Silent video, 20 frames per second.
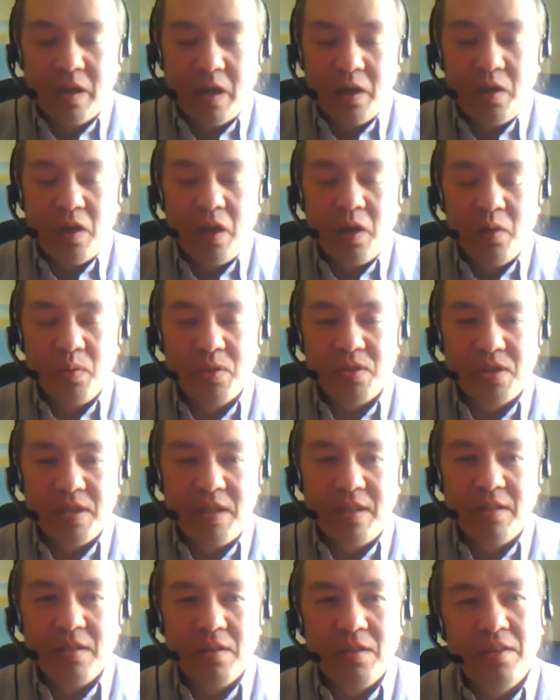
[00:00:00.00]
I I would
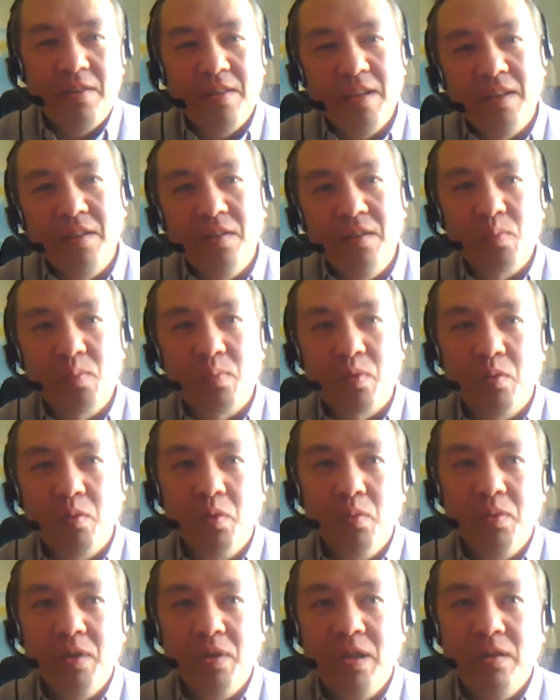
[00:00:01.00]
say that the thing that's
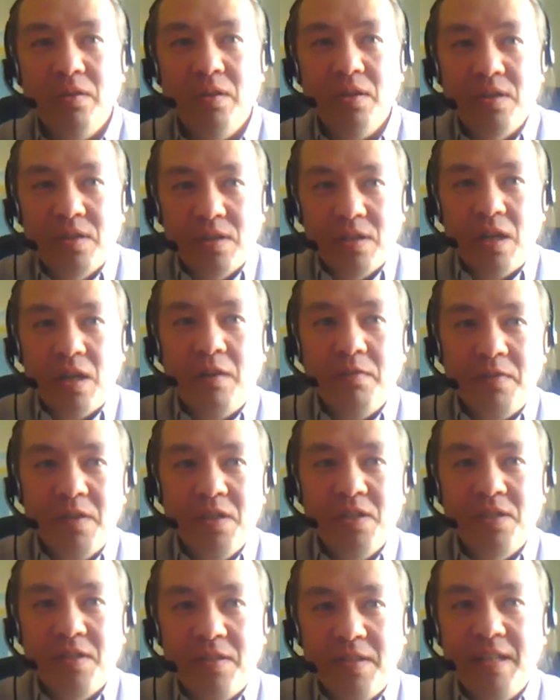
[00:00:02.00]
probably the
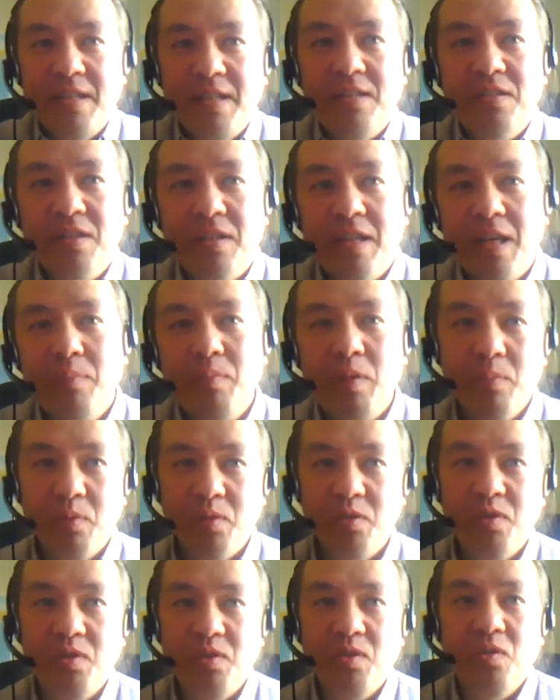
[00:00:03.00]
toughest thing to get people
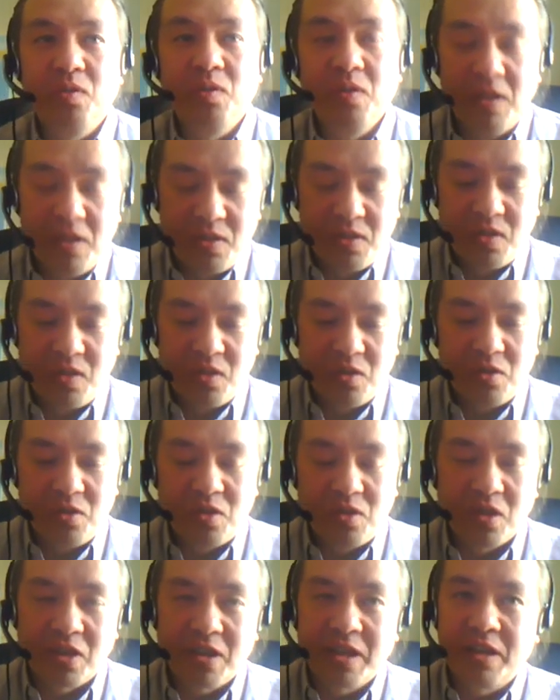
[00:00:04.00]
to do is to
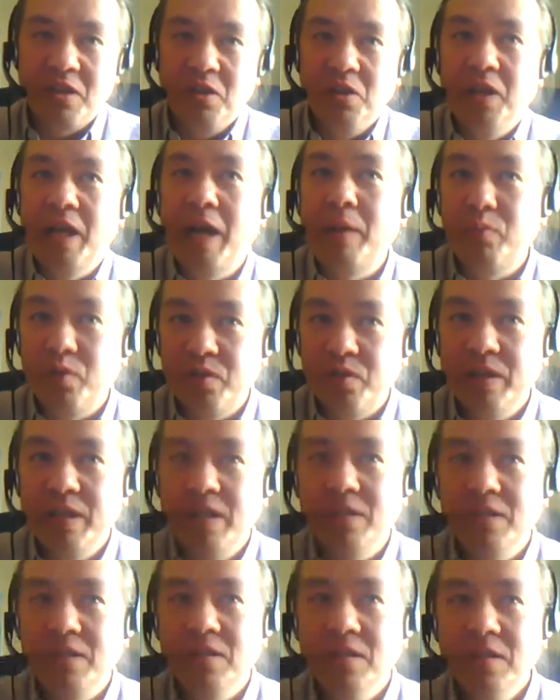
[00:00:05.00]
to
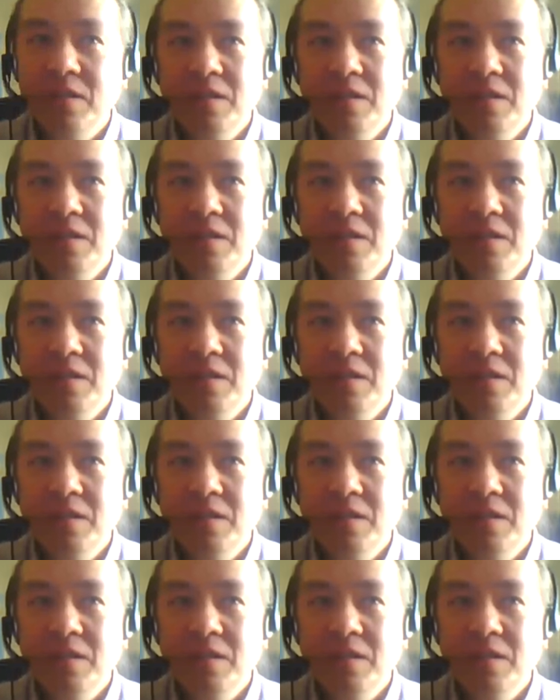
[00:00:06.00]
collaborate,